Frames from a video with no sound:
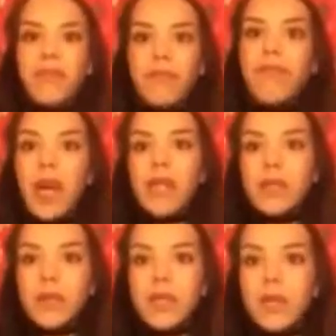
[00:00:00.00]
friends
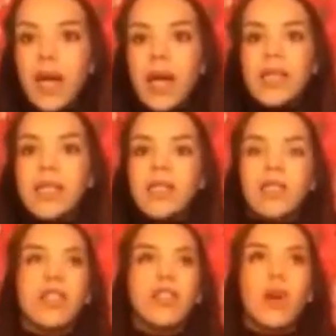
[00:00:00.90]
with you guys, and it's
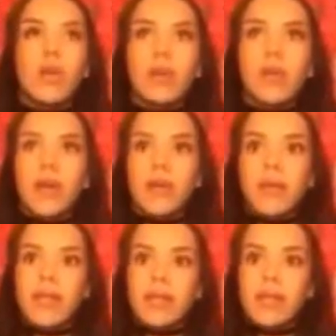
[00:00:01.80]
just so annoying
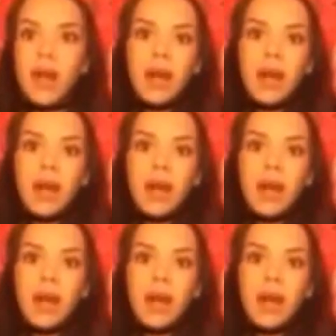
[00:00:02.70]
because